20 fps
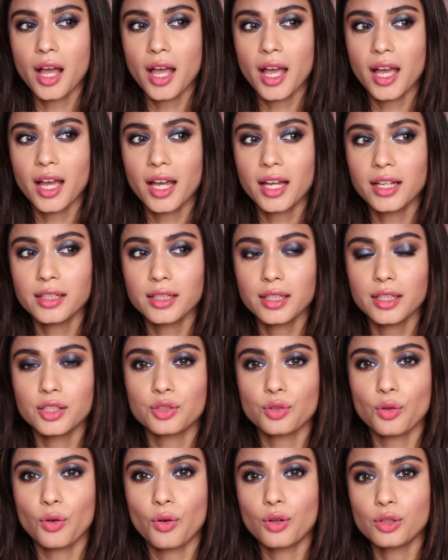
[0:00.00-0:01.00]
and
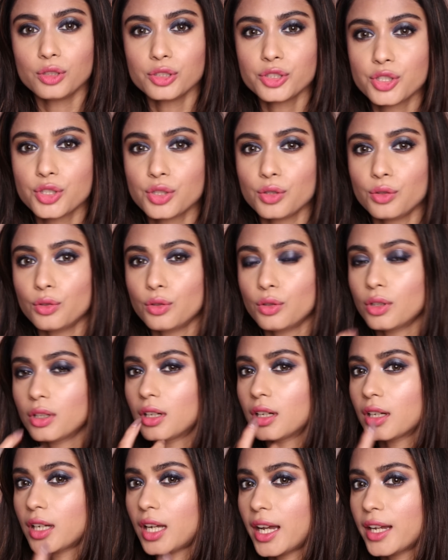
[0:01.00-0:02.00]
it also
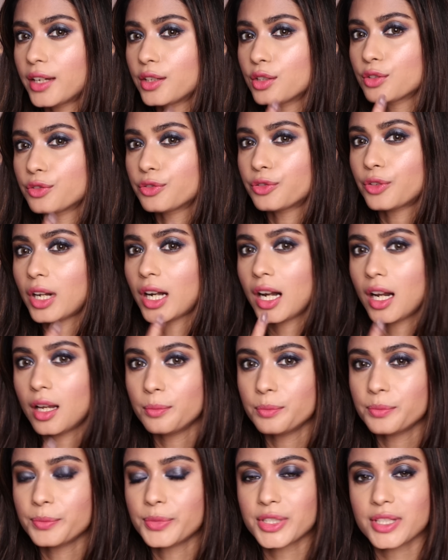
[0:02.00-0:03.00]
kind of
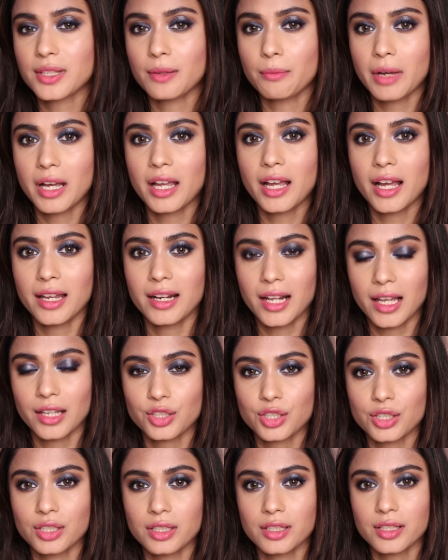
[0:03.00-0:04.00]
clumps my
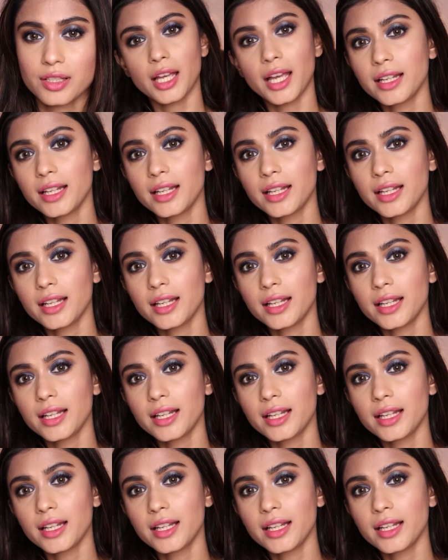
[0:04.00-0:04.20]
eyelashes.